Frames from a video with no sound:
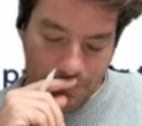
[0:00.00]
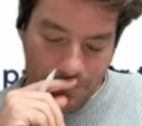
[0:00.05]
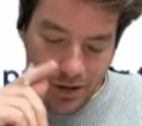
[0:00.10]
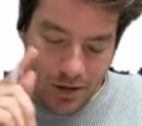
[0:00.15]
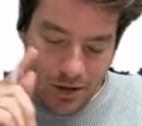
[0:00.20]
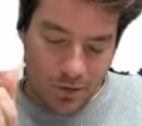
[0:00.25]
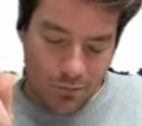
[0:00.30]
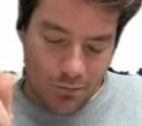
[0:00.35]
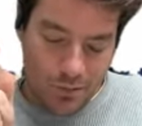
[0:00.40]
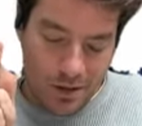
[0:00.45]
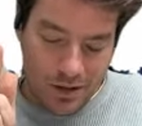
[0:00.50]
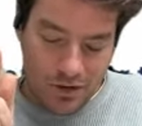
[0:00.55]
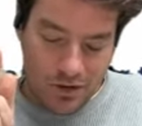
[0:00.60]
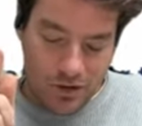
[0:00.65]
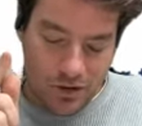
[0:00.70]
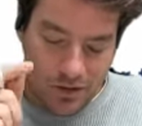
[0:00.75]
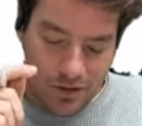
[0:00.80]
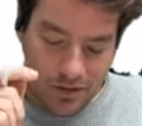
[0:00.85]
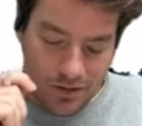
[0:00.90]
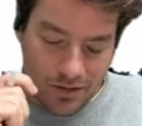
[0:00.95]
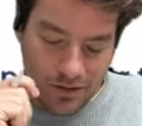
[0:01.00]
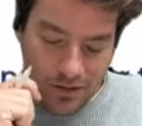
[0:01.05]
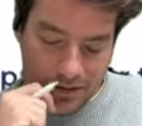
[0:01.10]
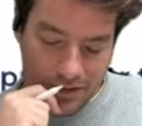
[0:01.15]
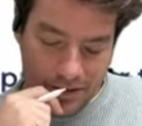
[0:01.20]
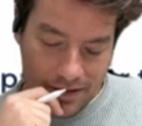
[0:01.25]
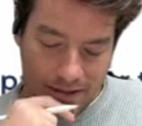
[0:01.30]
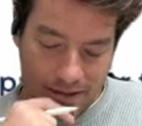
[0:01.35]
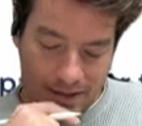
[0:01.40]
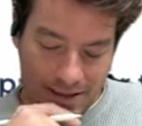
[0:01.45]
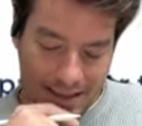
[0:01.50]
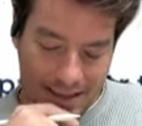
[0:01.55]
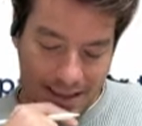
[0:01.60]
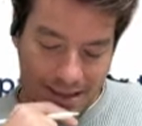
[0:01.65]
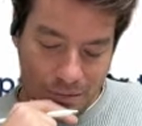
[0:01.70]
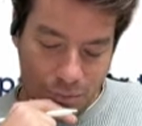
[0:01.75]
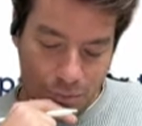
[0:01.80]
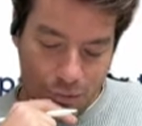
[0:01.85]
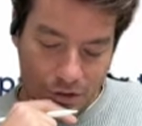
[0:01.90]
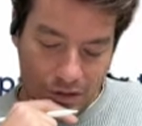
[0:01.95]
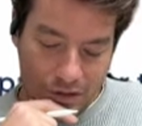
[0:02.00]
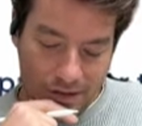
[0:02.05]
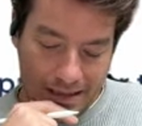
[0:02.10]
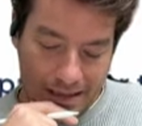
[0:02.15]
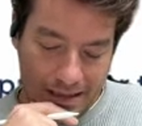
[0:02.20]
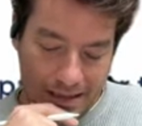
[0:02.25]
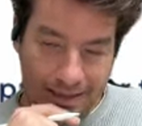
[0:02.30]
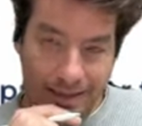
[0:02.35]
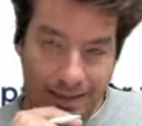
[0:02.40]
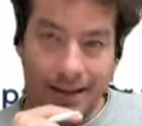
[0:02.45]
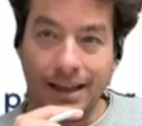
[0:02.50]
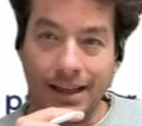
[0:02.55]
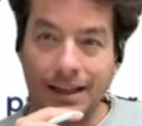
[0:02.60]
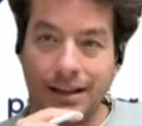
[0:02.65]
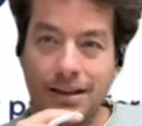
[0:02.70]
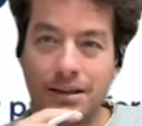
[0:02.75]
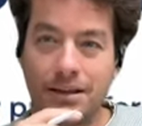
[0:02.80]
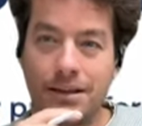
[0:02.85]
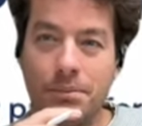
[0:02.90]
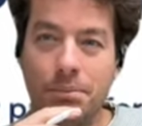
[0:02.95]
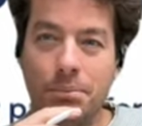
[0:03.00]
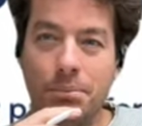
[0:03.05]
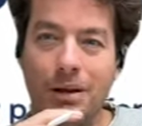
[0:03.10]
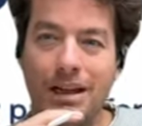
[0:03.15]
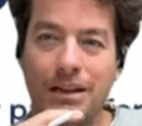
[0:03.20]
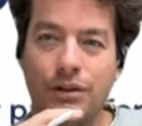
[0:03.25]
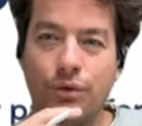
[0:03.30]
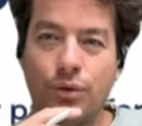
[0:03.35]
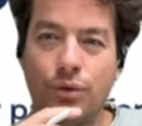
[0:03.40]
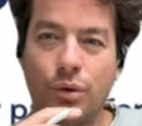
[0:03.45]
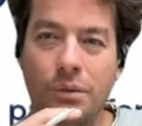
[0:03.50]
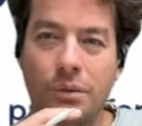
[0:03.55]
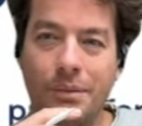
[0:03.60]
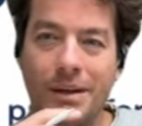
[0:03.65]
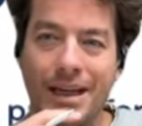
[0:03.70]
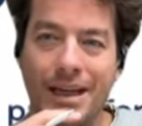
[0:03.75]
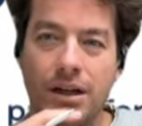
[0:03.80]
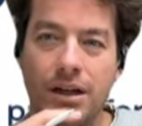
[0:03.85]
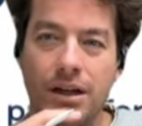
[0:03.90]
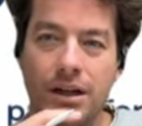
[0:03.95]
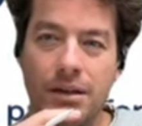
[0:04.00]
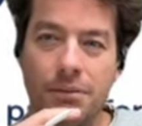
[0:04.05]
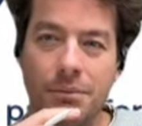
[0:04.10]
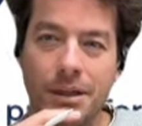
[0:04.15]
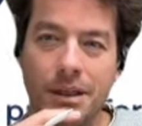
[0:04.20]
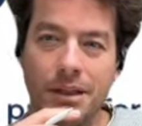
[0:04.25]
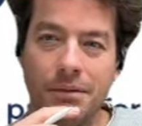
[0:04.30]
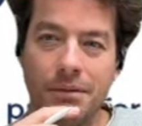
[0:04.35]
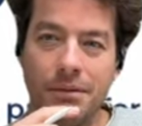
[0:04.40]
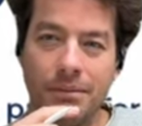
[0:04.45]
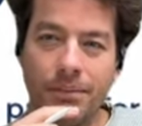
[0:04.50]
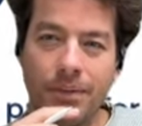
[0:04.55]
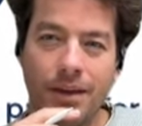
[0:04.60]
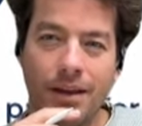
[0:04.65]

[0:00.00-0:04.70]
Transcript: You mentioned a key word, I think, the platform economy.